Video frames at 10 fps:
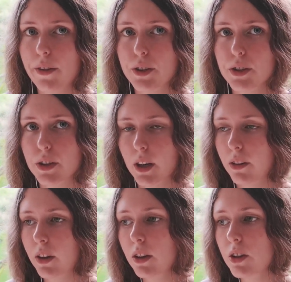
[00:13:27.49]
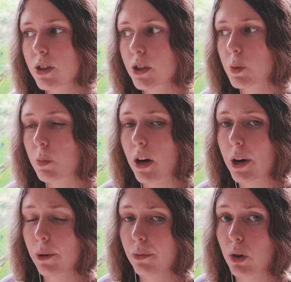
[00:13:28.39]
it is not the easiest
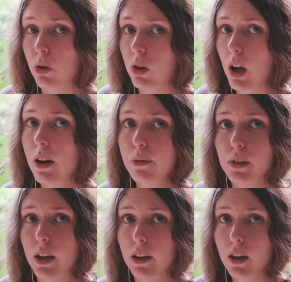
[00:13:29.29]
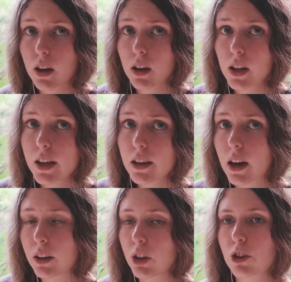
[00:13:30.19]
part of your life, like click
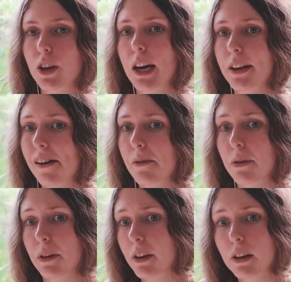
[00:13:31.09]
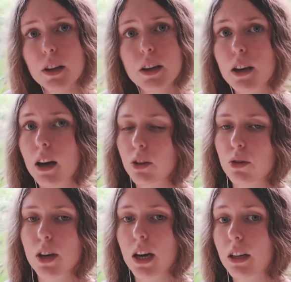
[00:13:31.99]
and you get everything, click and
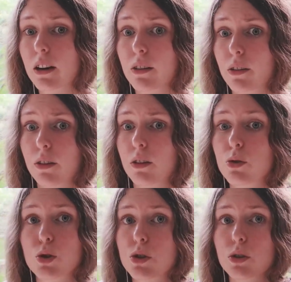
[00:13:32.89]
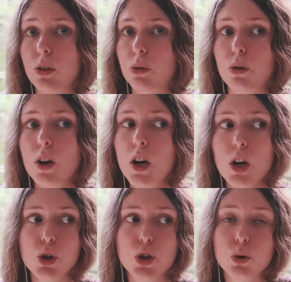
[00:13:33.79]
you get everything, you just need to
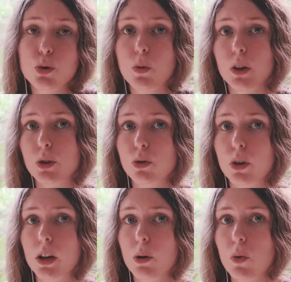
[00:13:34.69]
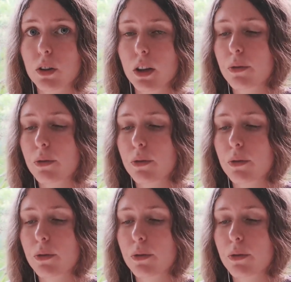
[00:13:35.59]
choose what you really want.